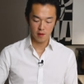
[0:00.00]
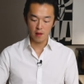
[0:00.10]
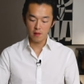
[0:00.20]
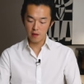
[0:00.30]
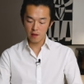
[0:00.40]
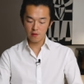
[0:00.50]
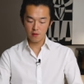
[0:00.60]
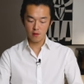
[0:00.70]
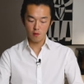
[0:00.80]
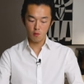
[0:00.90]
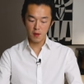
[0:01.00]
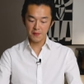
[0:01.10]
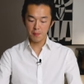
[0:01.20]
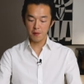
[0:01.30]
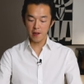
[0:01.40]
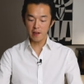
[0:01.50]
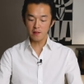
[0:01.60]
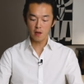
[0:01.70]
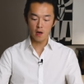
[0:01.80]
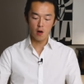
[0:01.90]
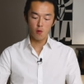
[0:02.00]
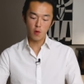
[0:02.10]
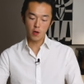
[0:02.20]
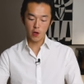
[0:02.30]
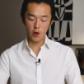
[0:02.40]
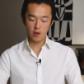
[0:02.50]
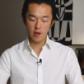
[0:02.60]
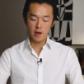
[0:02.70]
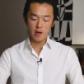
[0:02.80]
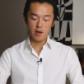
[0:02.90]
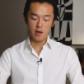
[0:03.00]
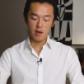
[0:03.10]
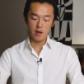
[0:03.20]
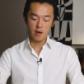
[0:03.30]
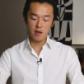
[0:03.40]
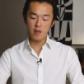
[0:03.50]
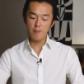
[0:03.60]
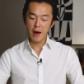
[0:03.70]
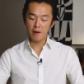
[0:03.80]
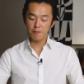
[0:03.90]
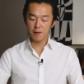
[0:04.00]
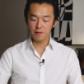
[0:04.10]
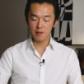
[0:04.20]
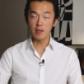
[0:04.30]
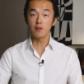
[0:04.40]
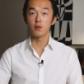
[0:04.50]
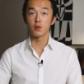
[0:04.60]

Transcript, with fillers: and this with the plate will cook in about 15 to